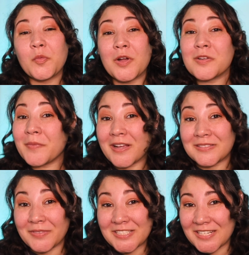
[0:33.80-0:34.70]
Welcome back
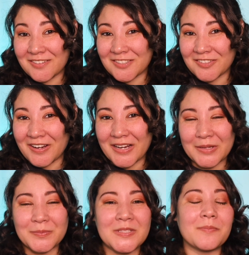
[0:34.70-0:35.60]
to my channel,
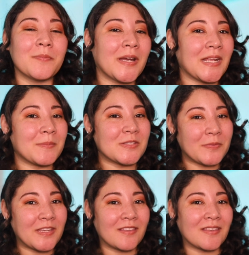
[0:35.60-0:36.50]
scribes. My name is
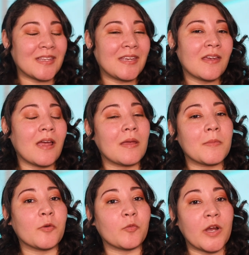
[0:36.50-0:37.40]
Pika Lee.
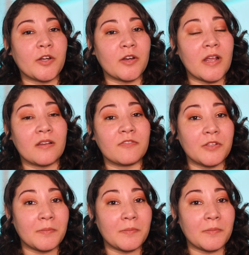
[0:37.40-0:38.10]
I'm a writer and